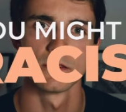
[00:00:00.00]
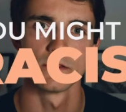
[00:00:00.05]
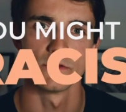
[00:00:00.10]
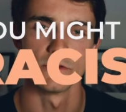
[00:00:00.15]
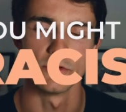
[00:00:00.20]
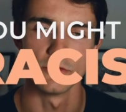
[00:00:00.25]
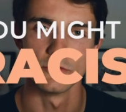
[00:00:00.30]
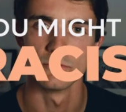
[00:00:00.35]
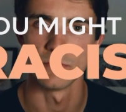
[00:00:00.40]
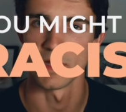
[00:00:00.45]

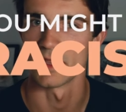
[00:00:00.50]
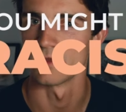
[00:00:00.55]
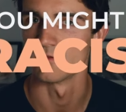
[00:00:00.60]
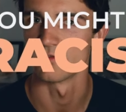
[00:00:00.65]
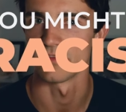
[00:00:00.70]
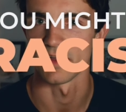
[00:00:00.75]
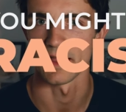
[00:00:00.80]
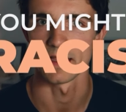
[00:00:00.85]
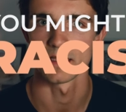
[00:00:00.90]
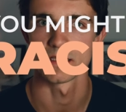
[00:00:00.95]
you might in
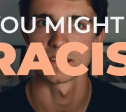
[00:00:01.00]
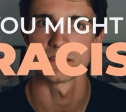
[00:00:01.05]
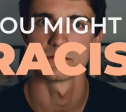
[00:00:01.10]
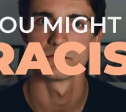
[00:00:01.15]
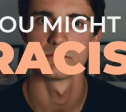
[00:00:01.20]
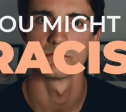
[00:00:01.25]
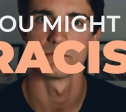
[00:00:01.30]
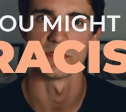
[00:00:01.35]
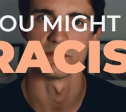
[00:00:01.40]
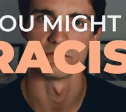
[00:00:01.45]
fact
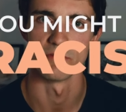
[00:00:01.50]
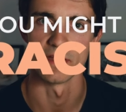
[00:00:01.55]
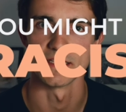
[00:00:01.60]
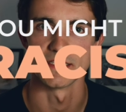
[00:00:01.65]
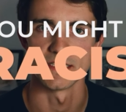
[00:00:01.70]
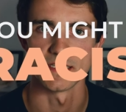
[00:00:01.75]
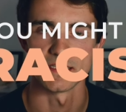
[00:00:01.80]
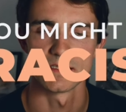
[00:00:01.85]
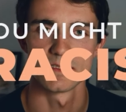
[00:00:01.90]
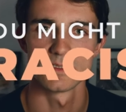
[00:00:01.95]
be
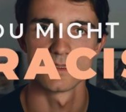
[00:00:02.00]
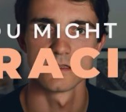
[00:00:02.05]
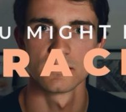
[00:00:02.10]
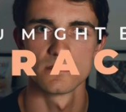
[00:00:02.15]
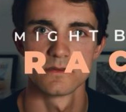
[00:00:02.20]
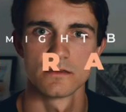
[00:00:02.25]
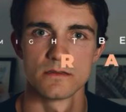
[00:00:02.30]
racist?